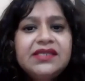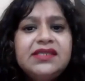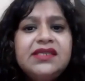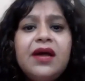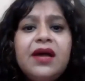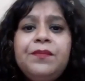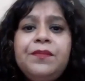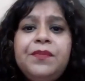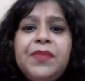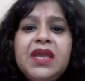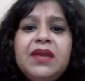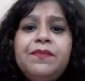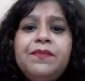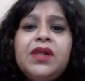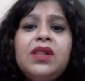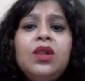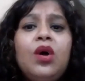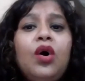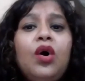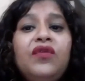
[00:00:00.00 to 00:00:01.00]
some
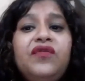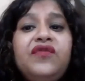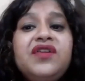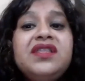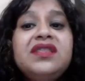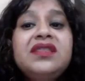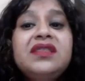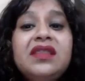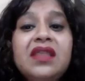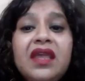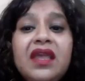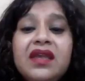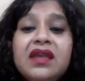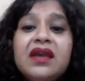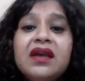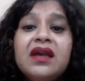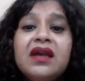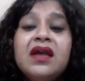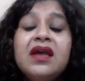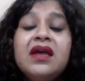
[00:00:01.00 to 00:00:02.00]
people often think
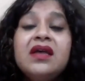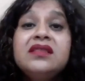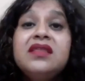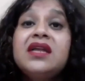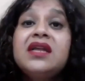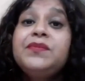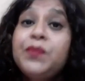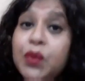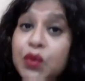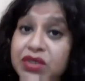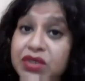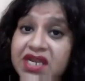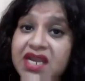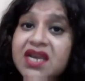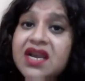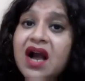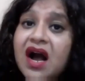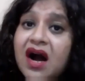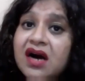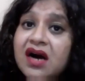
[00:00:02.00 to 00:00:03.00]
that
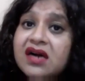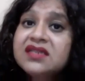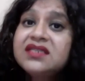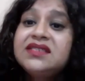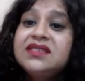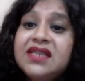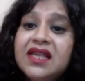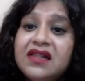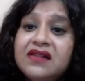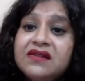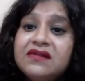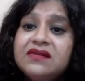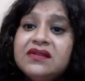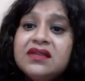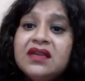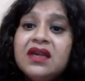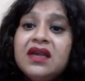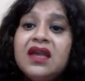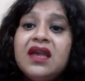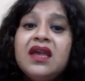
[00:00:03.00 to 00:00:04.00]
putting ourselves
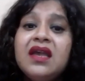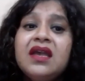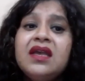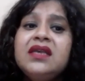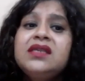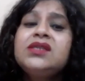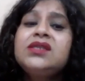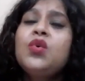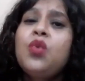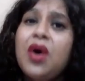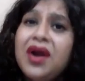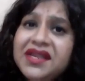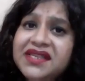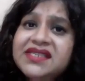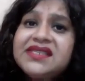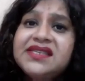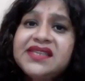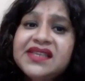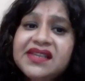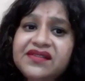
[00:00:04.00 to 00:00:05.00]
is quite
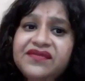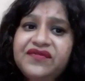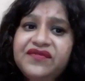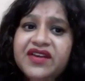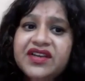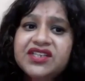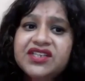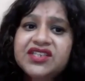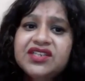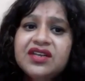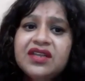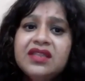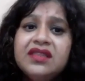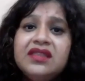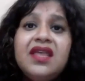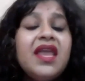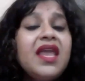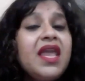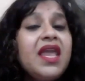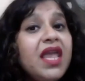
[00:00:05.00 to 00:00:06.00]
selfish.
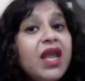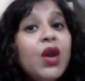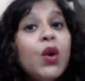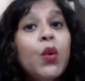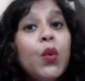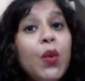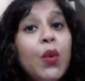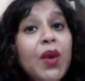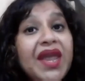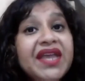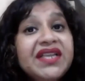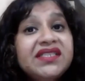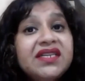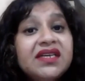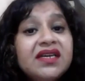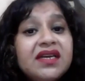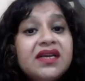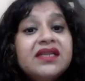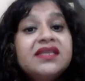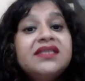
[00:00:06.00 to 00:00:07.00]
They equate
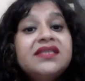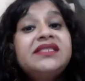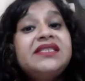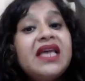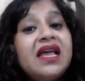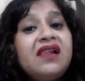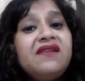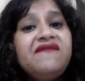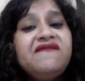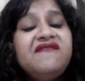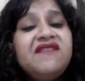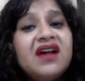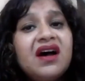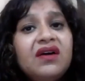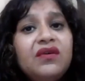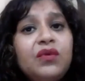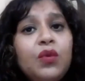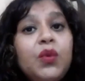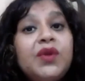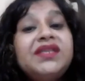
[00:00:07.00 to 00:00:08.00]
self
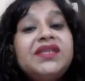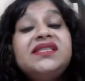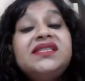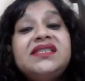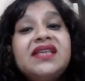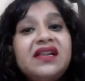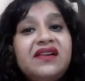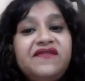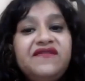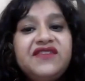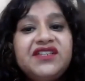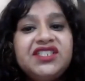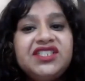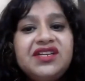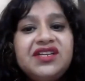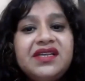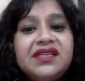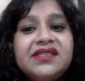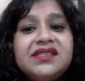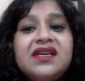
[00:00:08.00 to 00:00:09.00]
love with
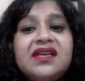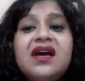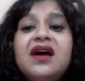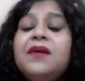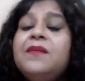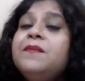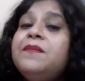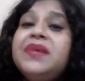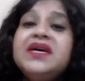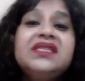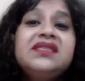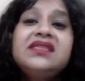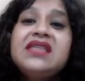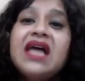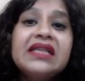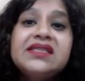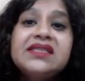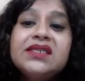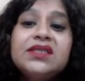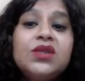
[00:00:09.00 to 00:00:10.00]
selfishness, but
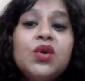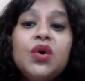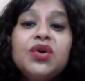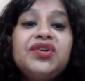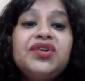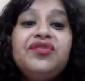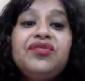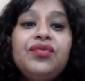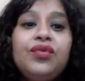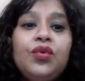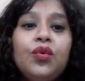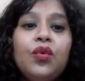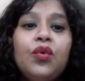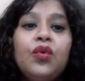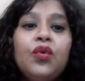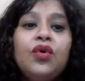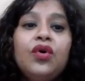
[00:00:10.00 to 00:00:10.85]
that's not true.